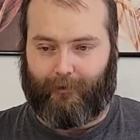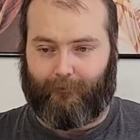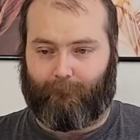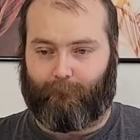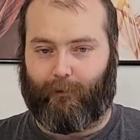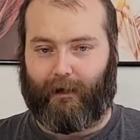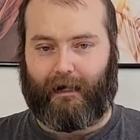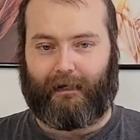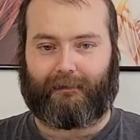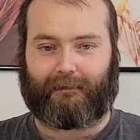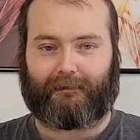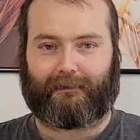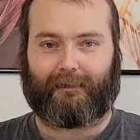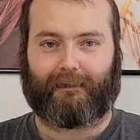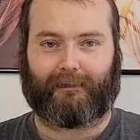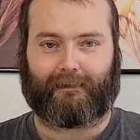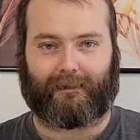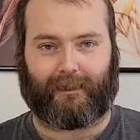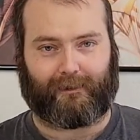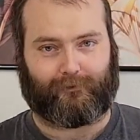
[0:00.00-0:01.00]
Uh,
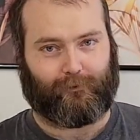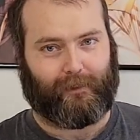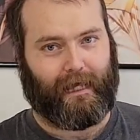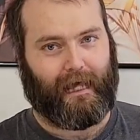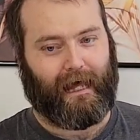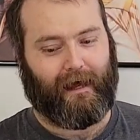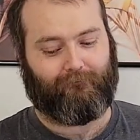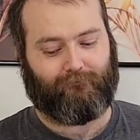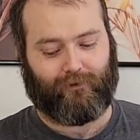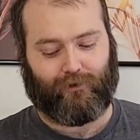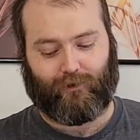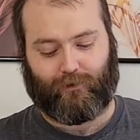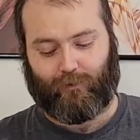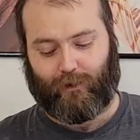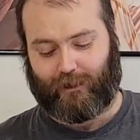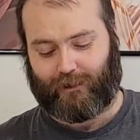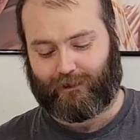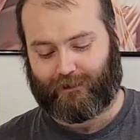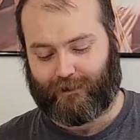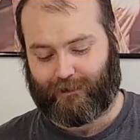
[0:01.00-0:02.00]
but since we
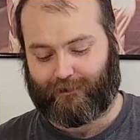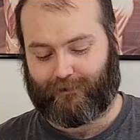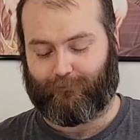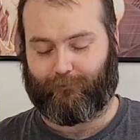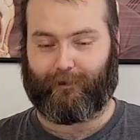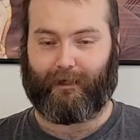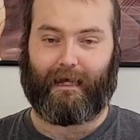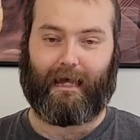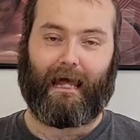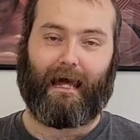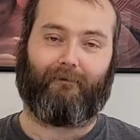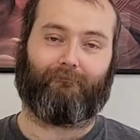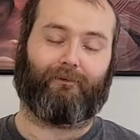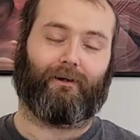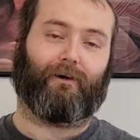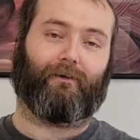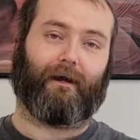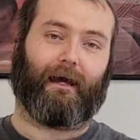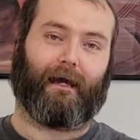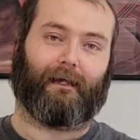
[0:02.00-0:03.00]
have no questions and
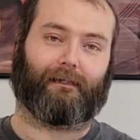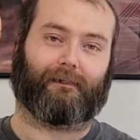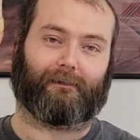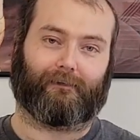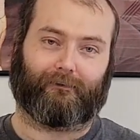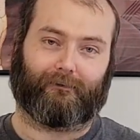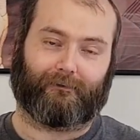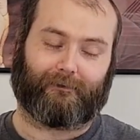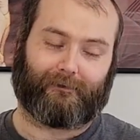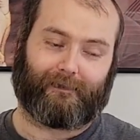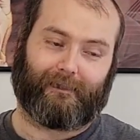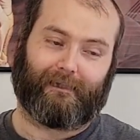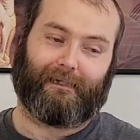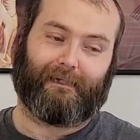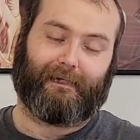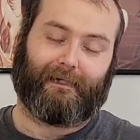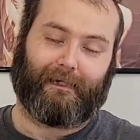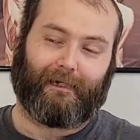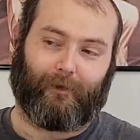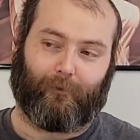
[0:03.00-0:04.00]
we have no
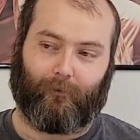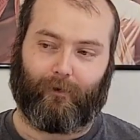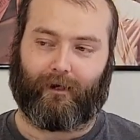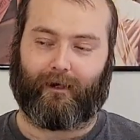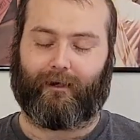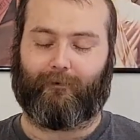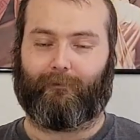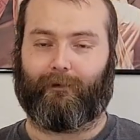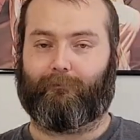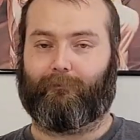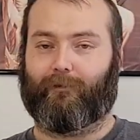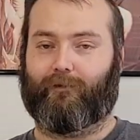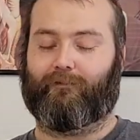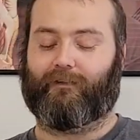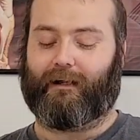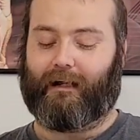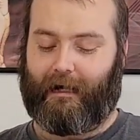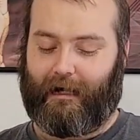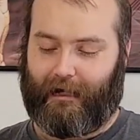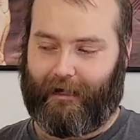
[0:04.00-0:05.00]
answers, we're going
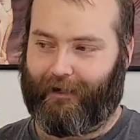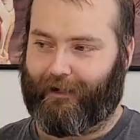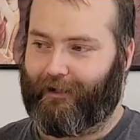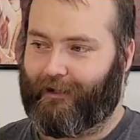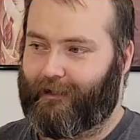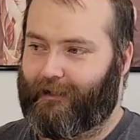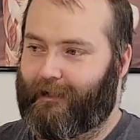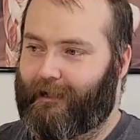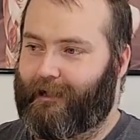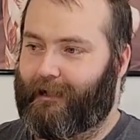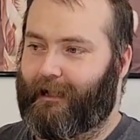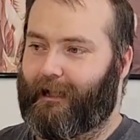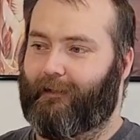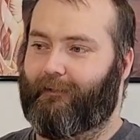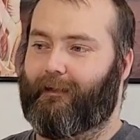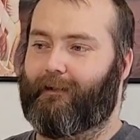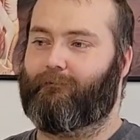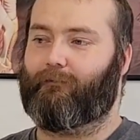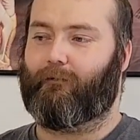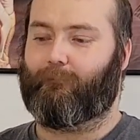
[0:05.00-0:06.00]
to be moving on.
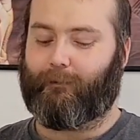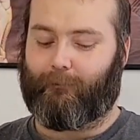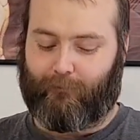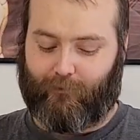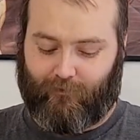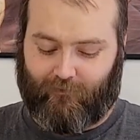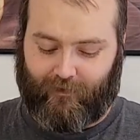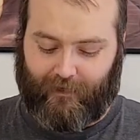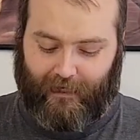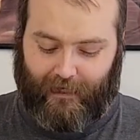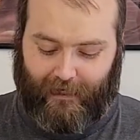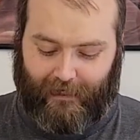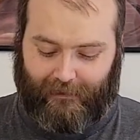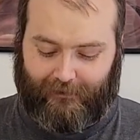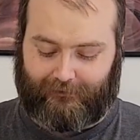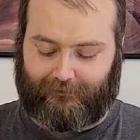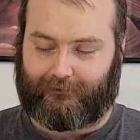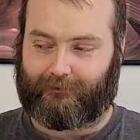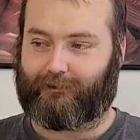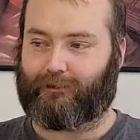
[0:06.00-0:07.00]
And then we'll be
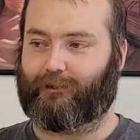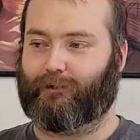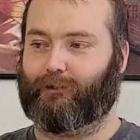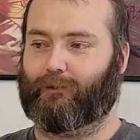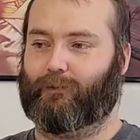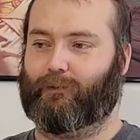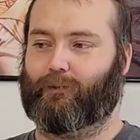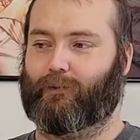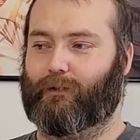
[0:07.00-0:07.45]
moving on